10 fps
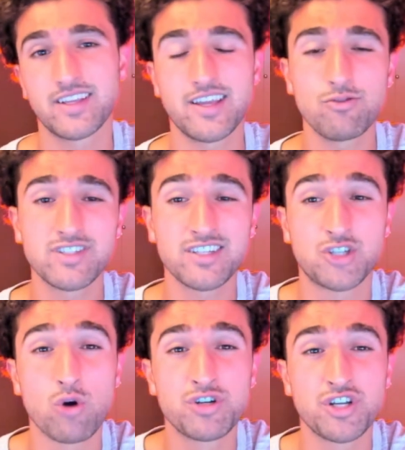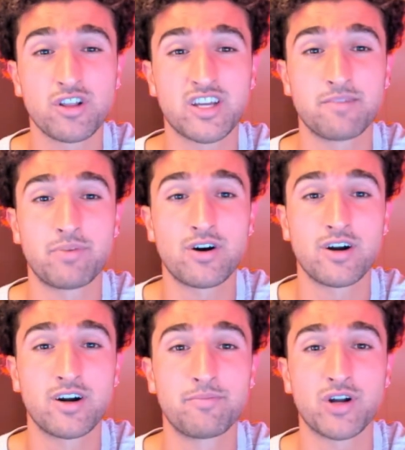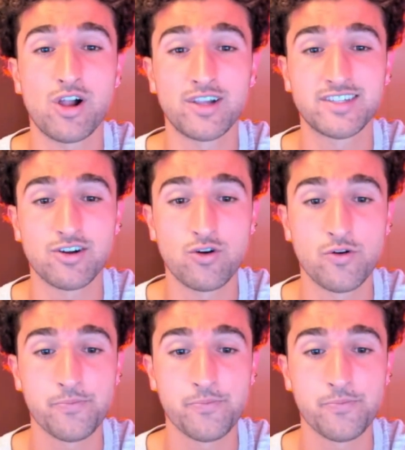a doji looking bar, but also